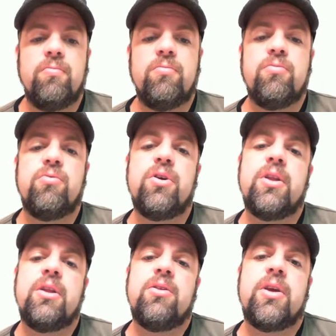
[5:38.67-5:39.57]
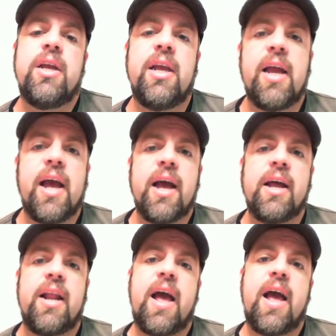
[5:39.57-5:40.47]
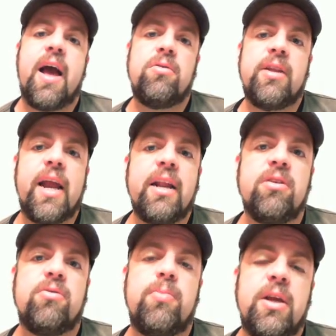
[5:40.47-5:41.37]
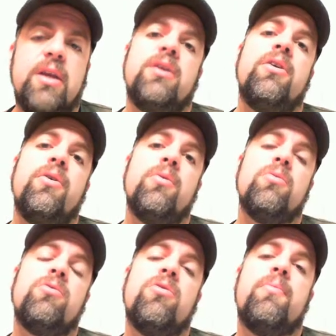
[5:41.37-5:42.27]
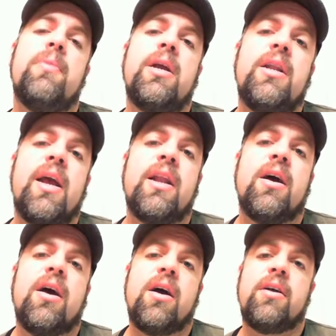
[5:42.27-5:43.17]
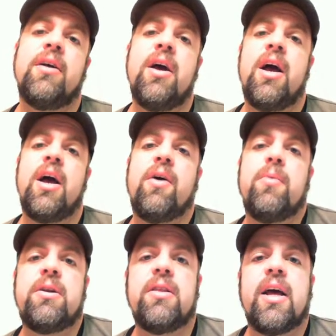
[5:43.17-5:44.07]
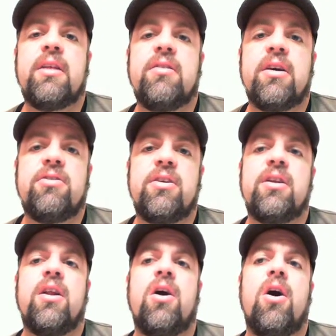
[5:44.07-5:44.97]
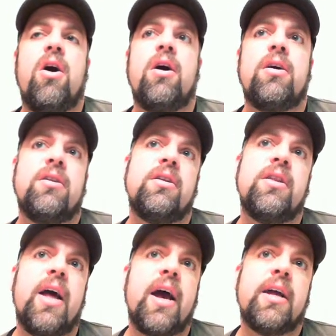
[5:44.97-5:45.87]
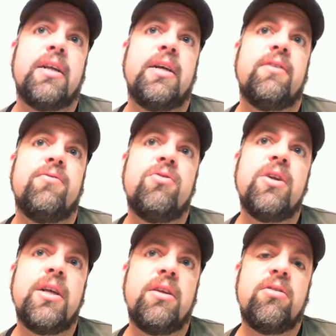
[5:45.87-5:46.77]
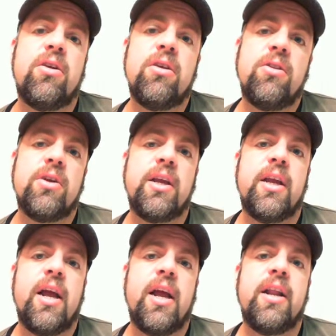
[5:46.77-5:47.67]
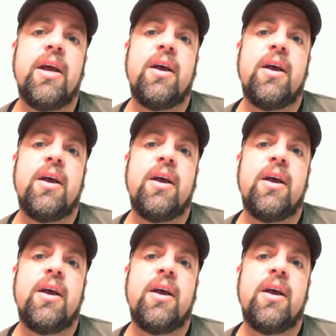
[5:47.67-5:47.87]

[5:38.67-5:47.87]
really looking at how data is being used, so big data. I went to that session on that and really started looking at